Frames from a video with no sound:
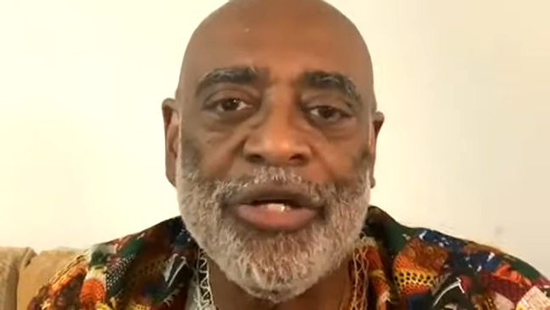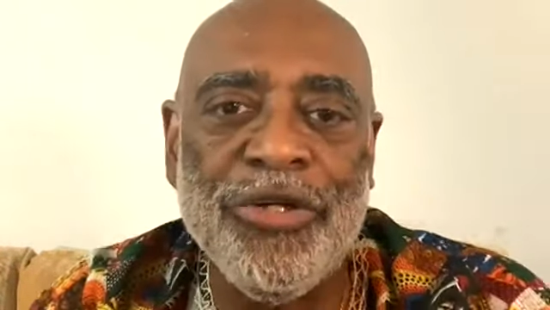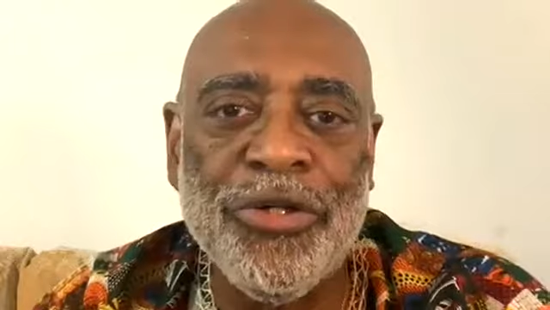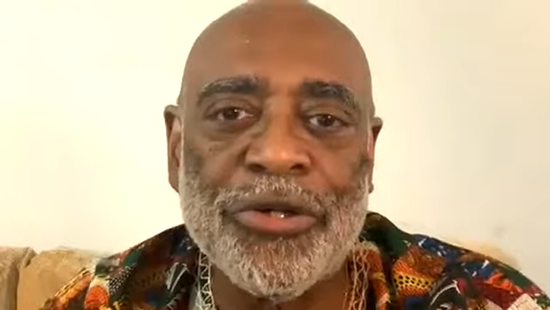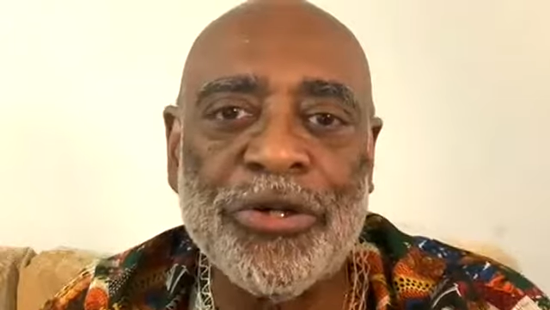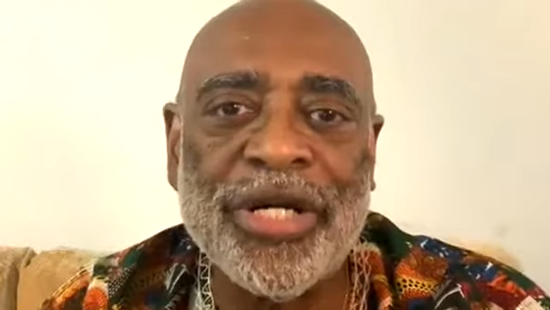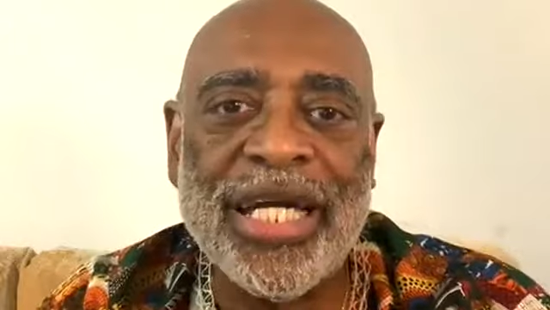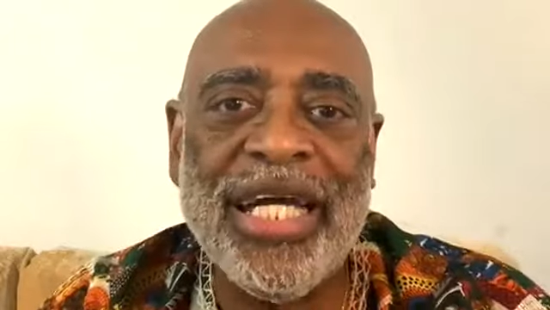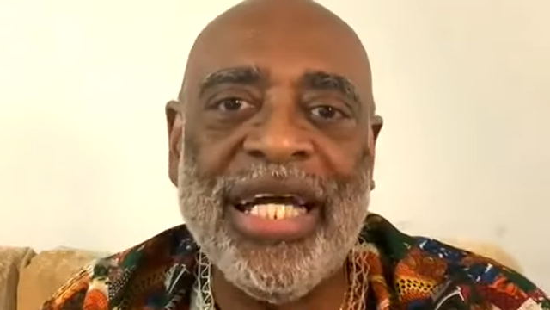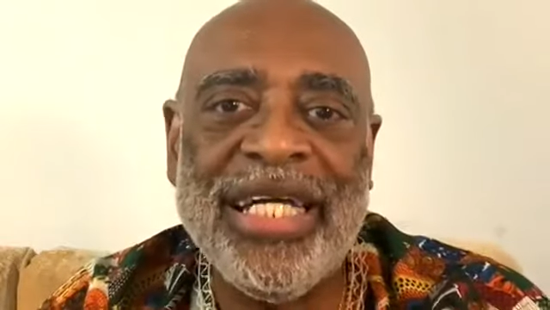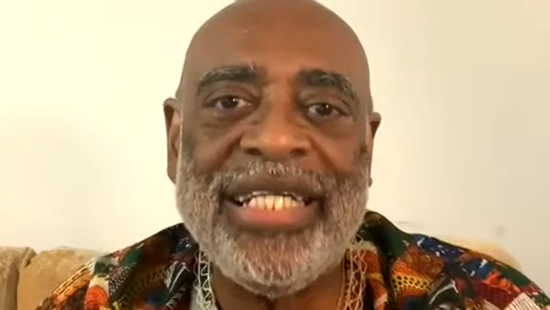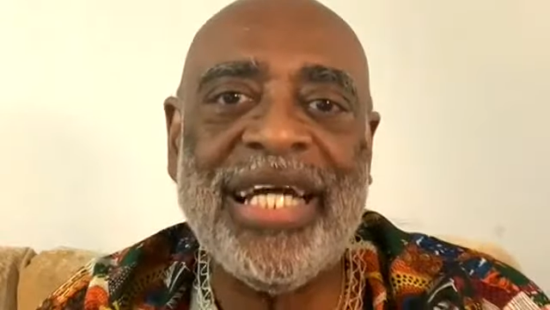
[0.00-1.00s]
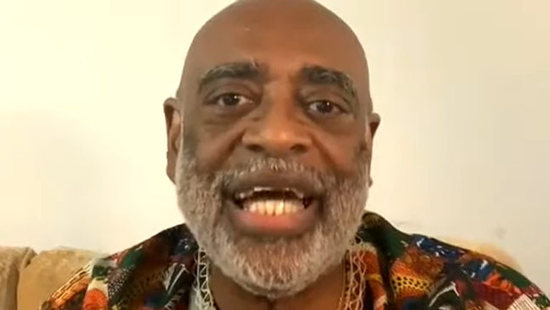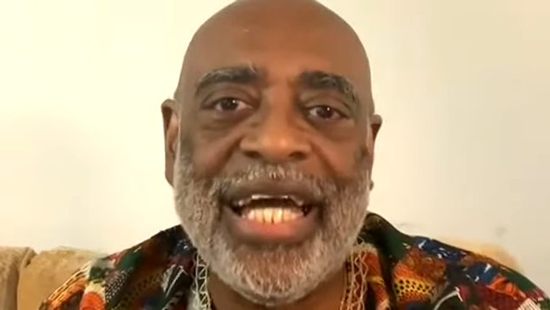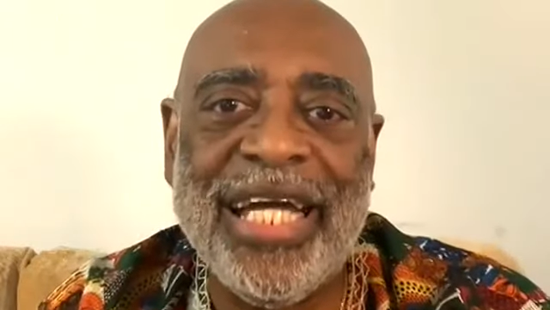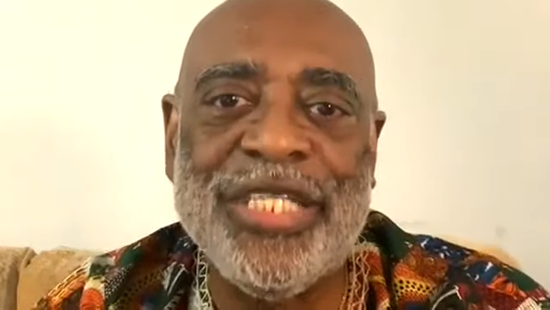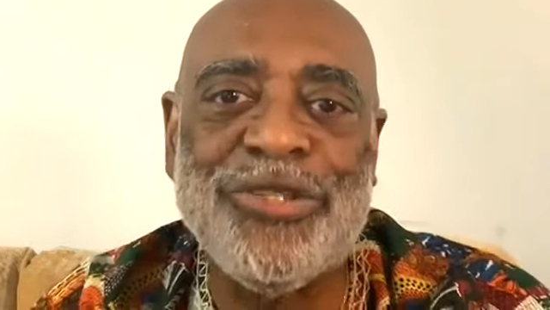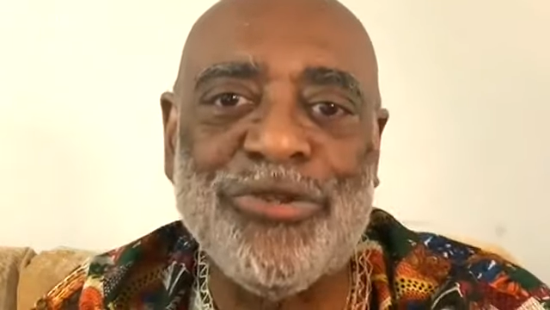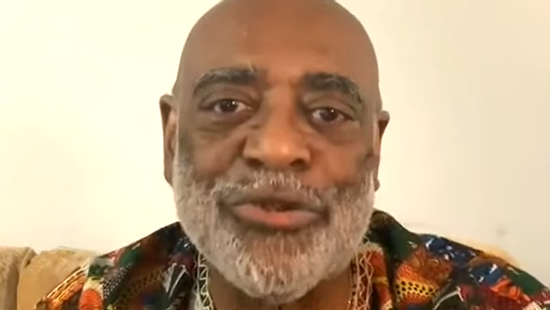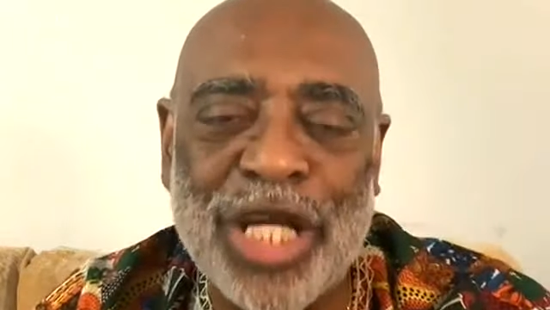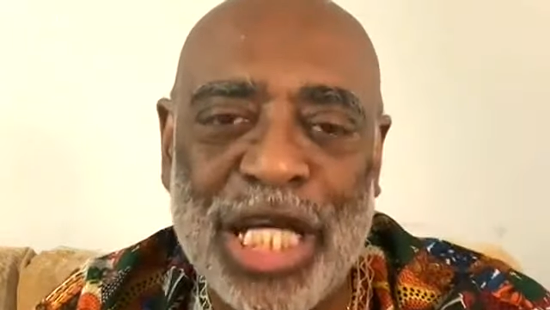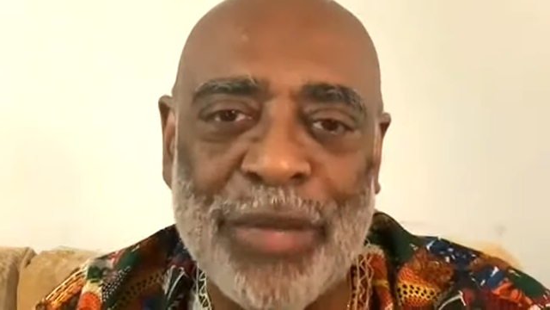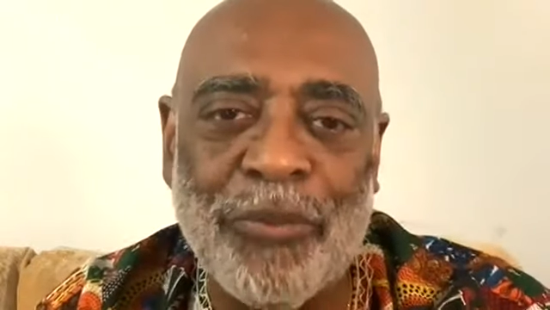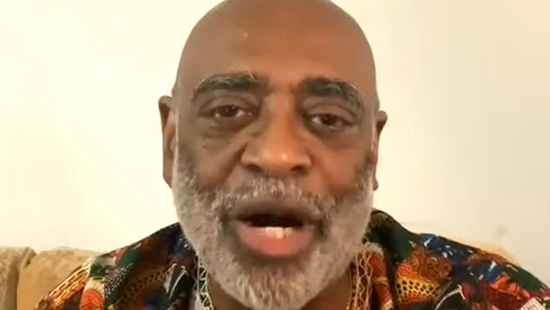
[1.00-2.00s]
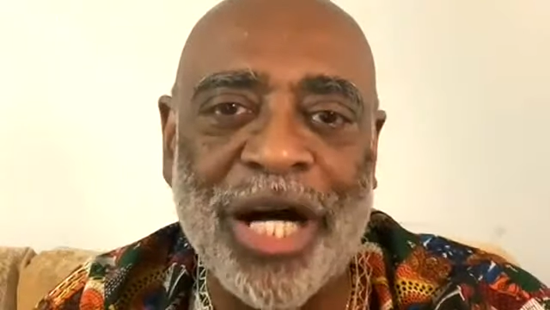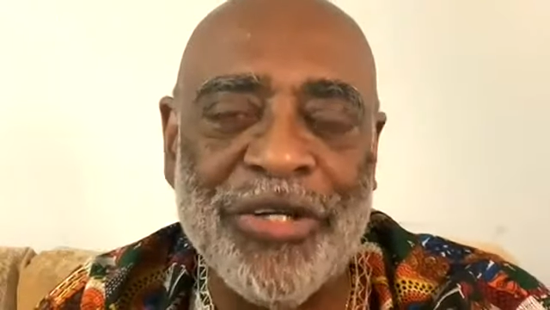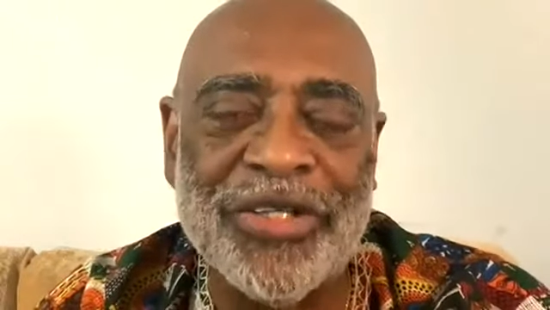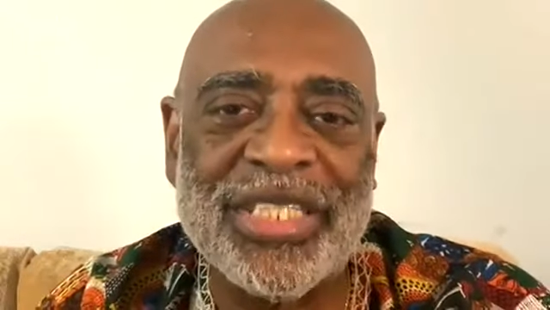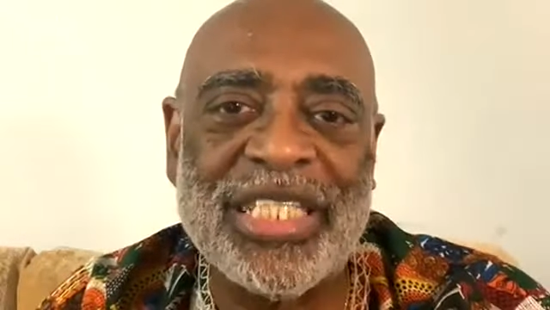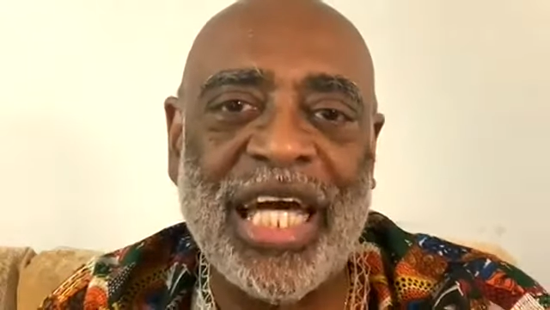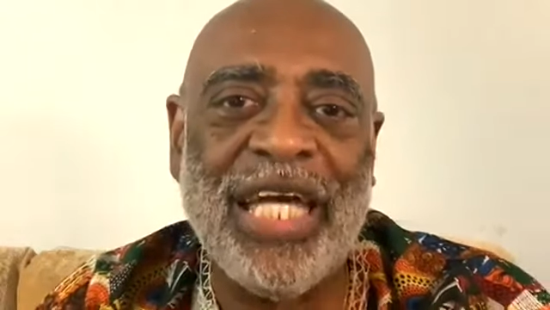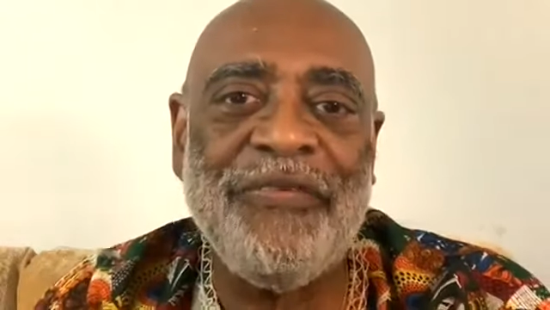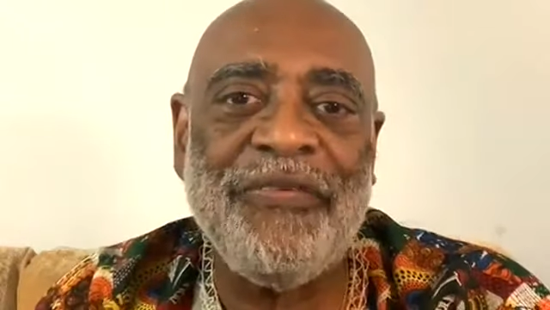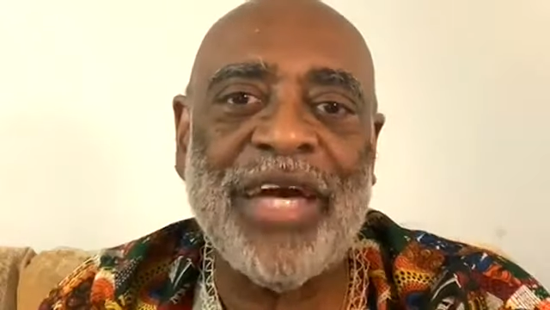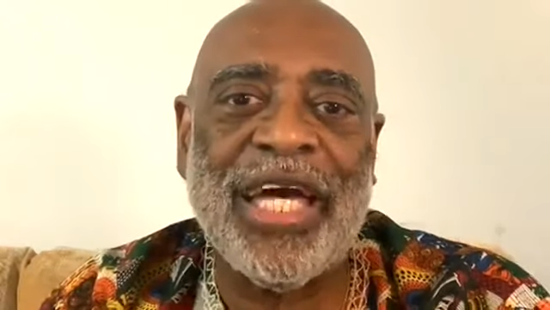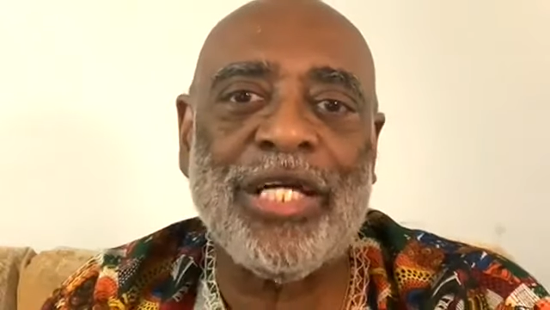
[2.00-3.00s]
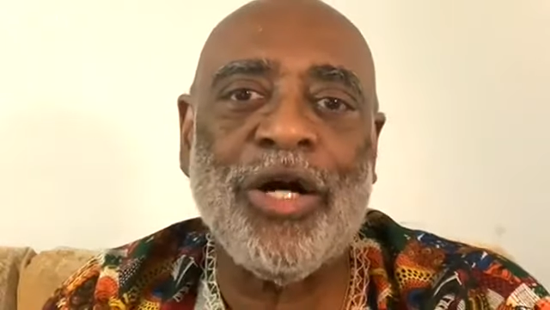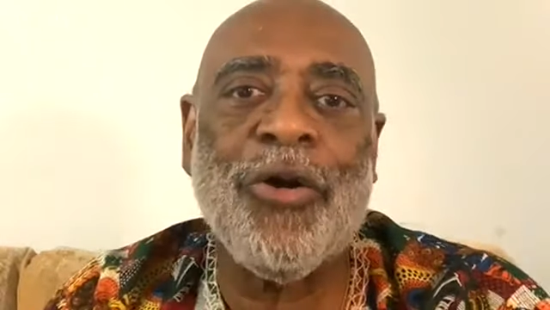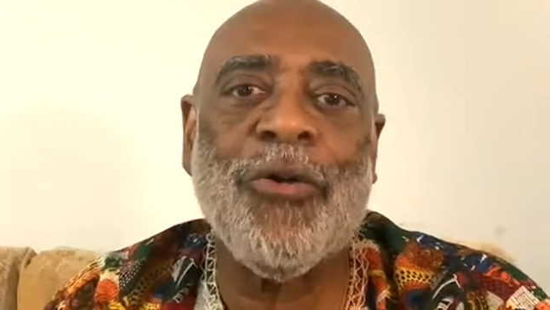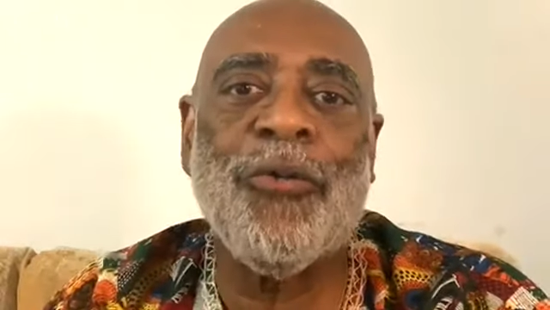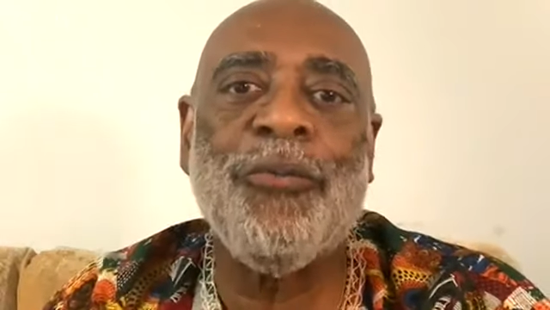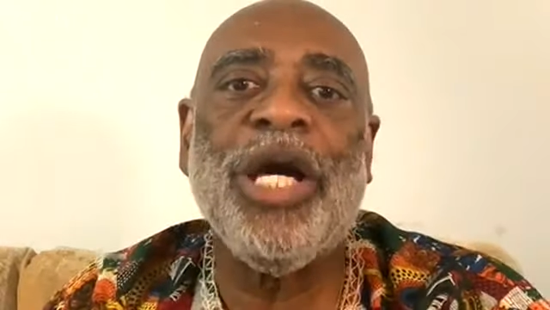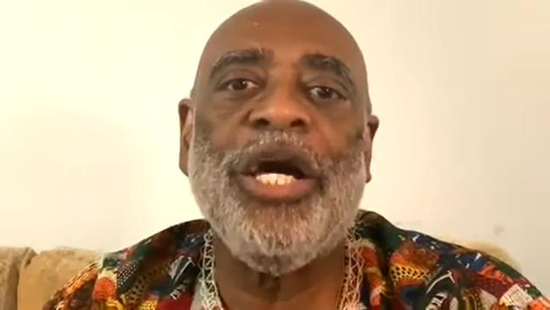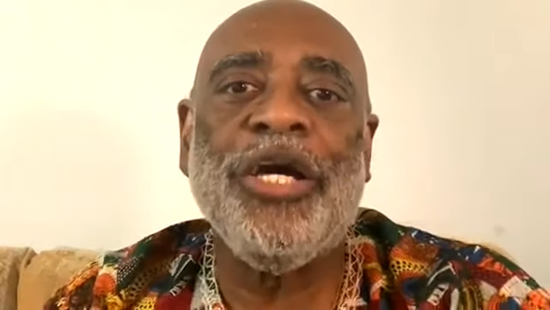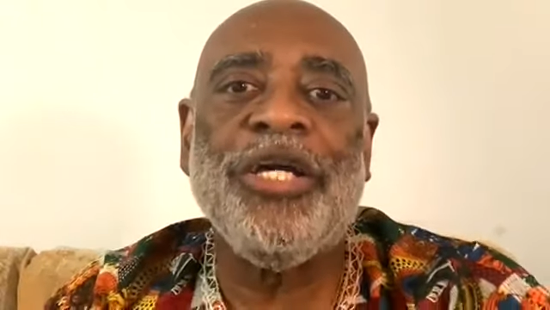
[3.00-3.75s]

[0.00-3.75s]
You're in a dream while you're safe at home.